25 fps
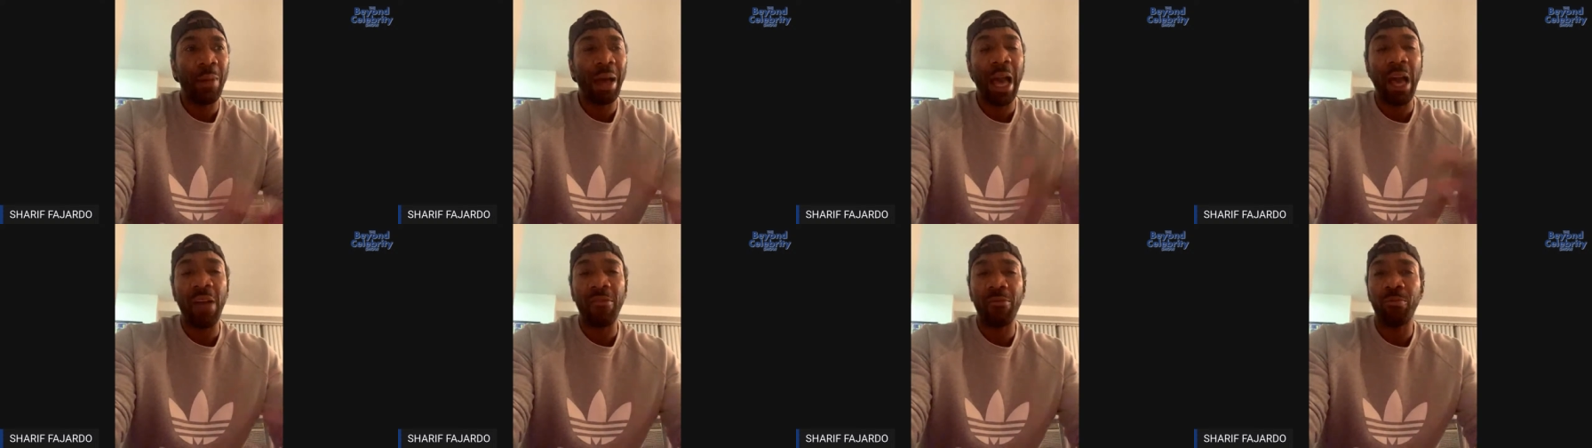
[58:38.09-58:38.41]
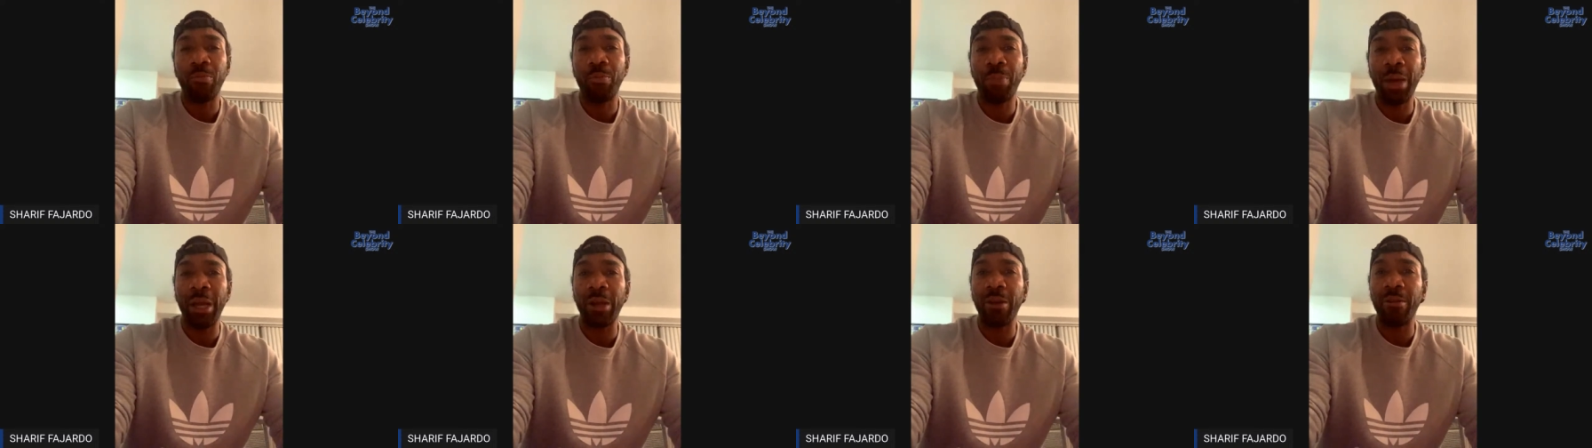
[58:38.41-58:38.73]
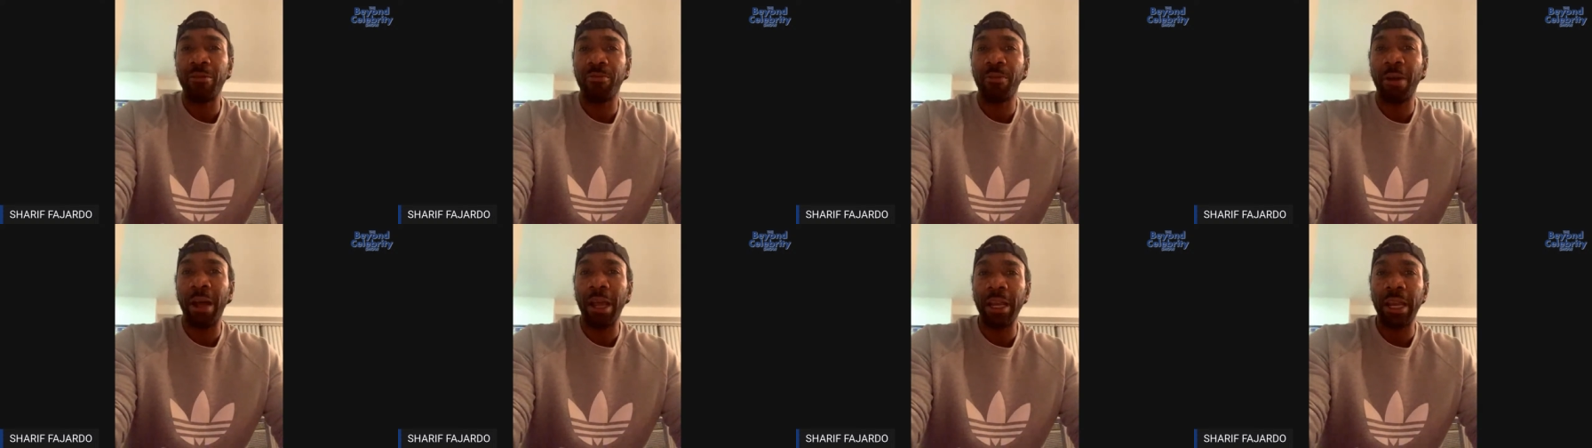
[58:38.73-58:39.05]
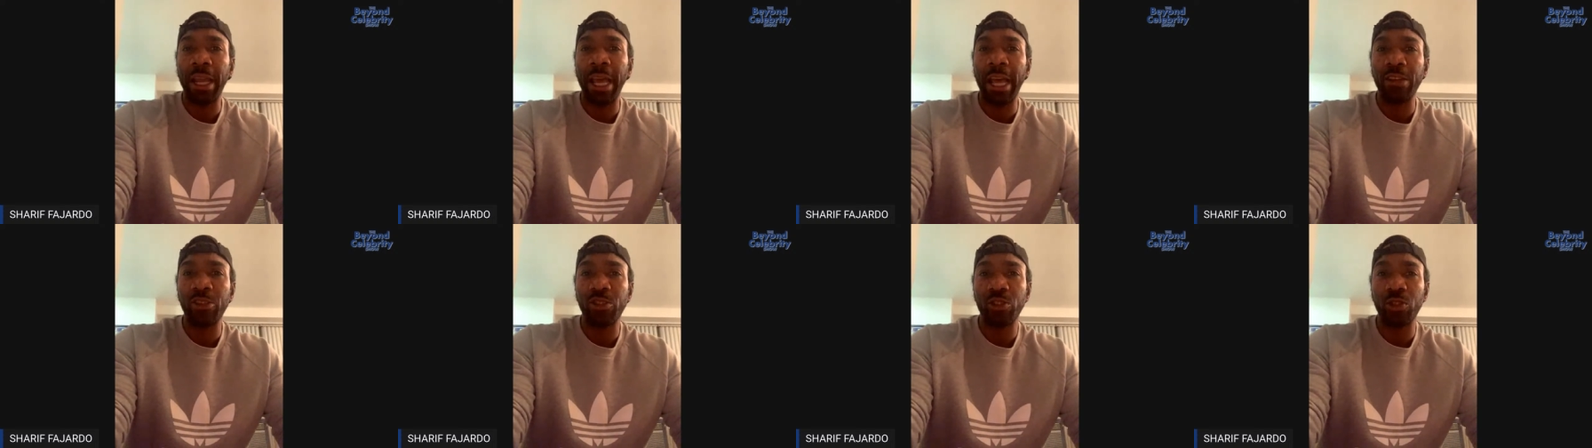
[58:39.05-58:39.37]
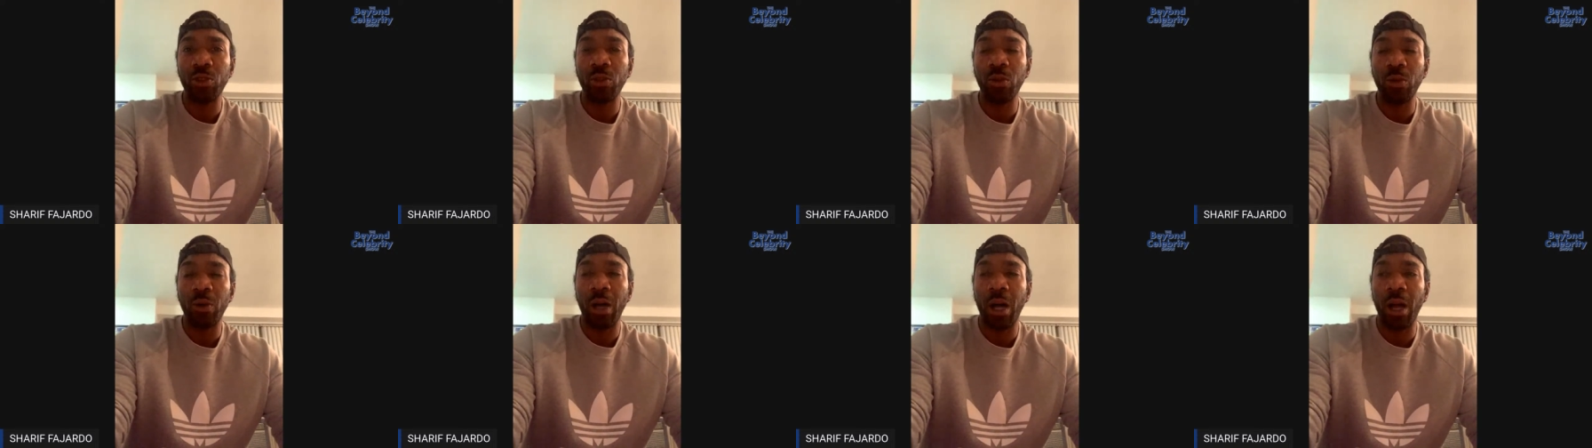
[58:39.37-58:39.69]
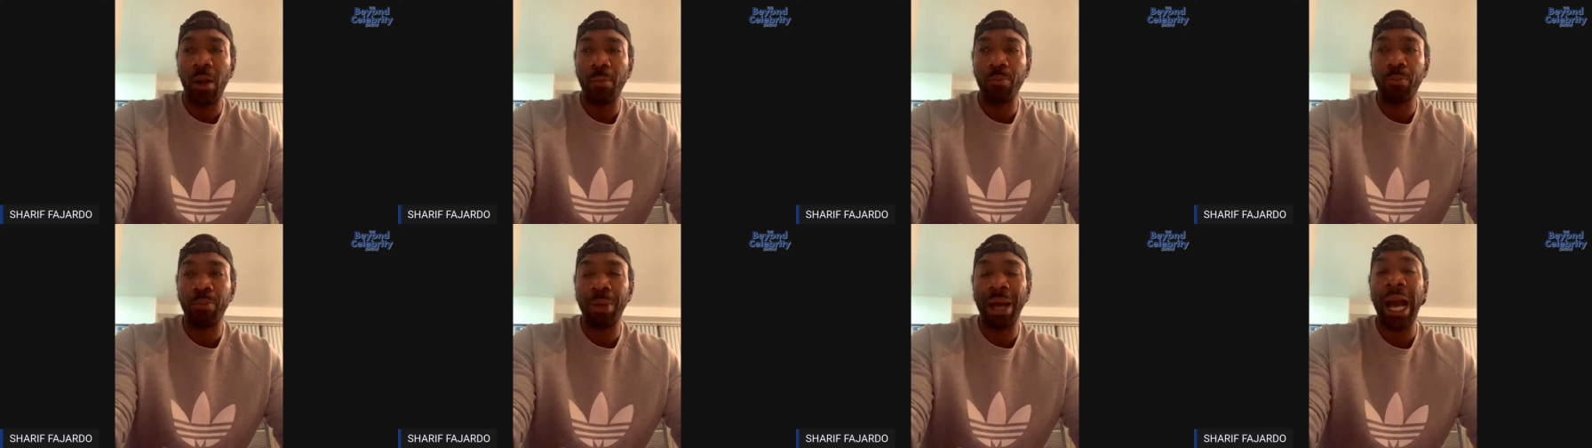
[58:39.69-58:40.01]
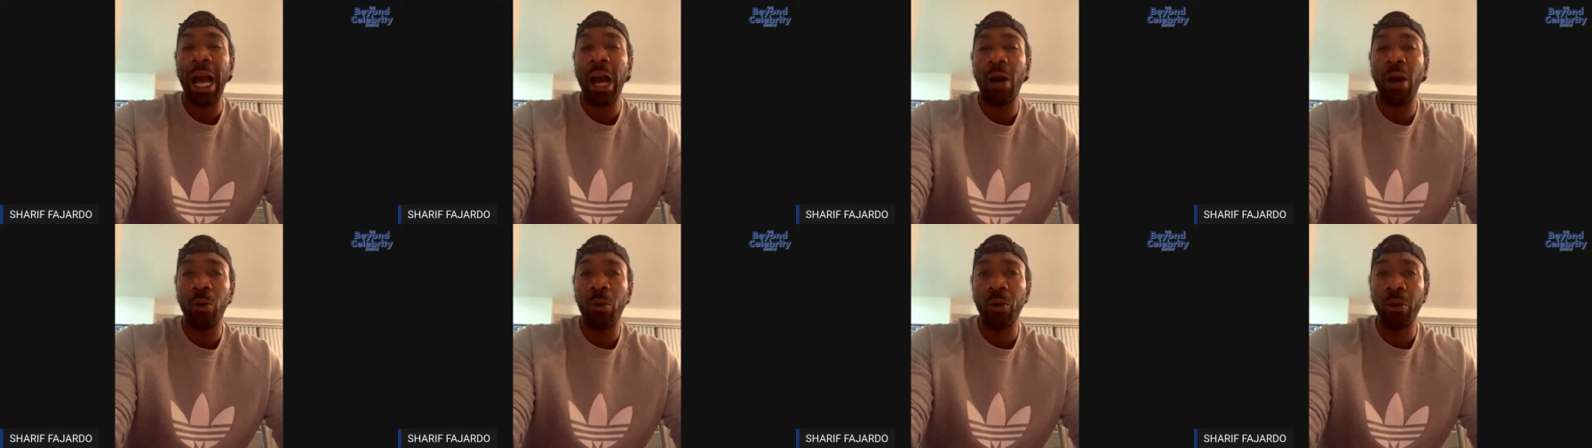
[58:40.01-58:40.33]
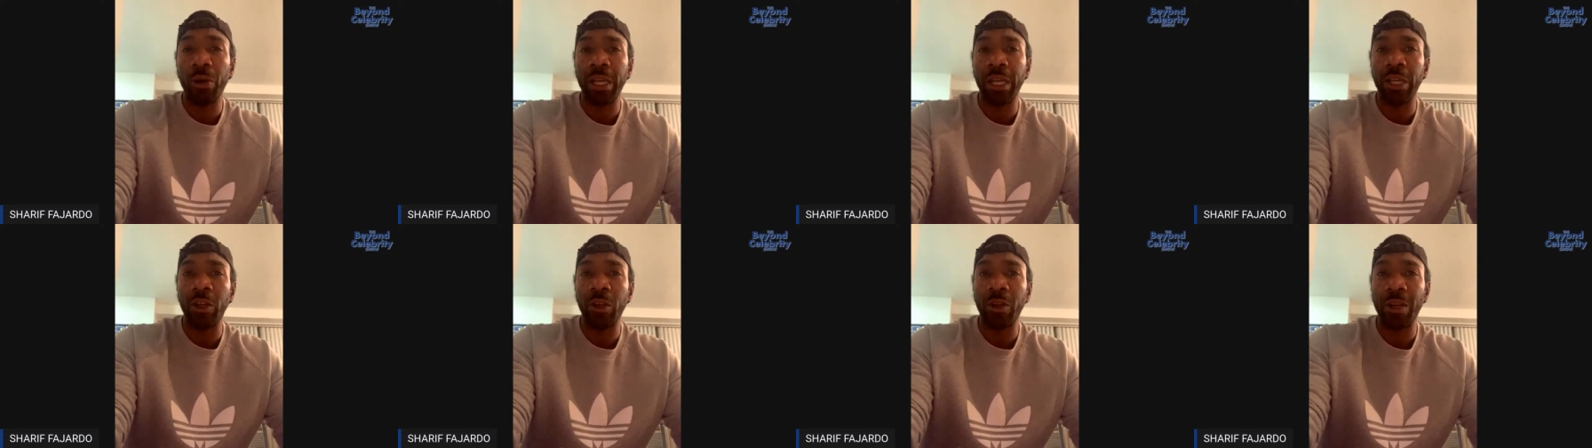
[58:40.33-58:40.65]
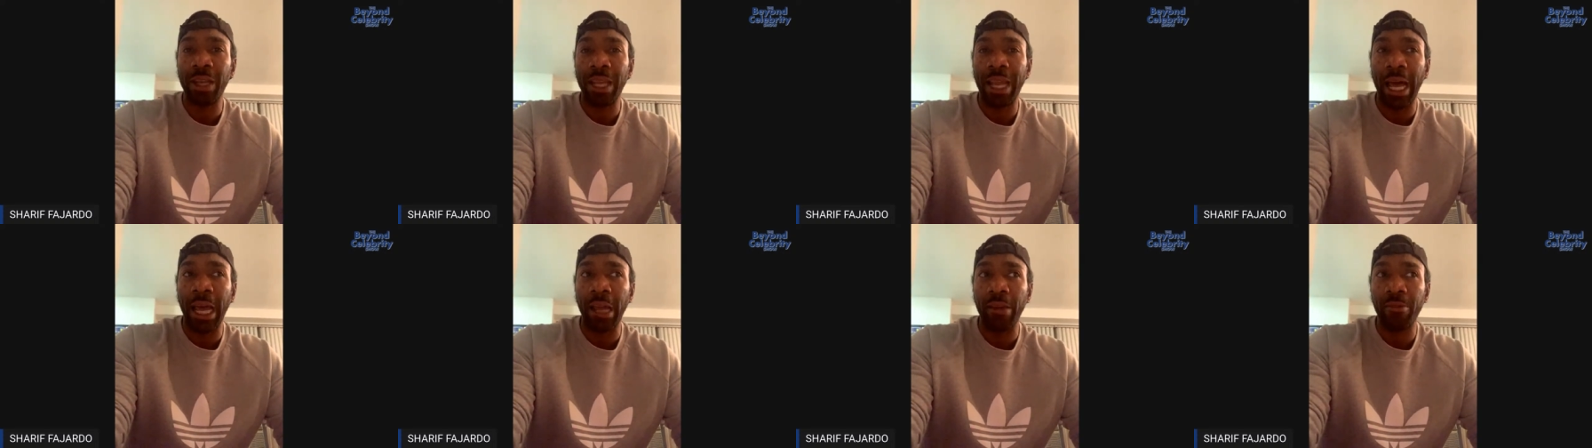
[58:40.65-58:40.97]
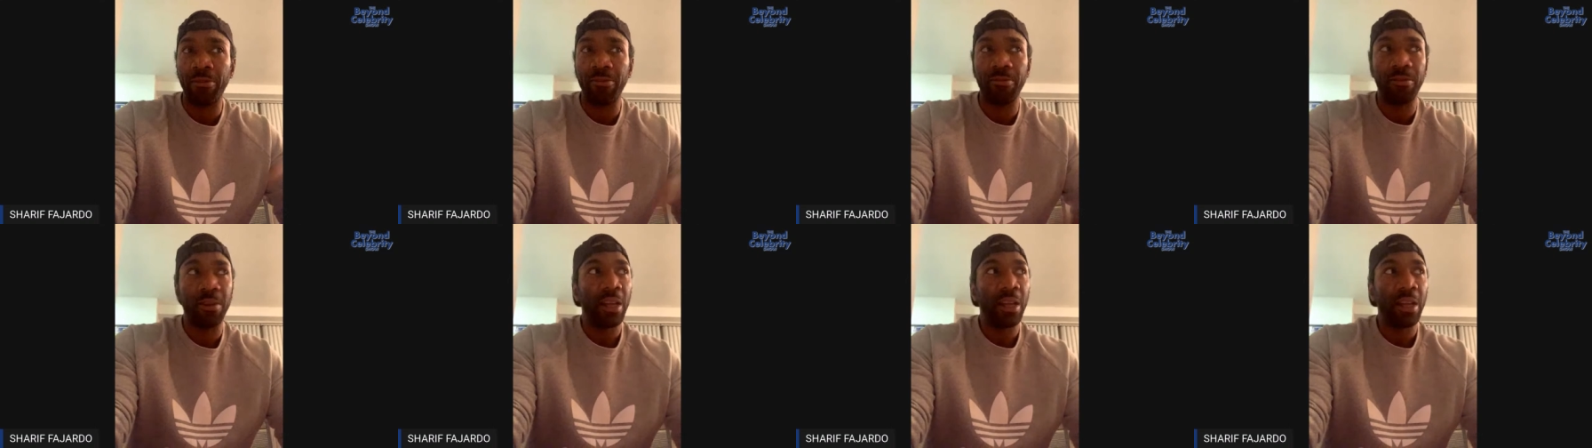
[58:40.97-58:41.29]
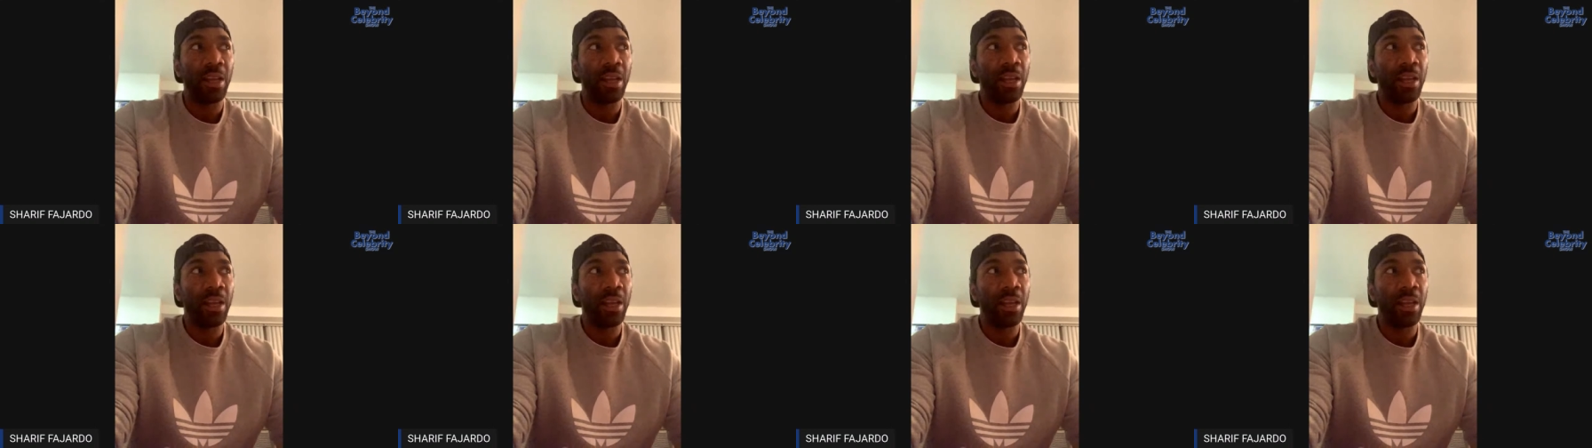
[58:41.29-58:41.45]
have better financial power in your life,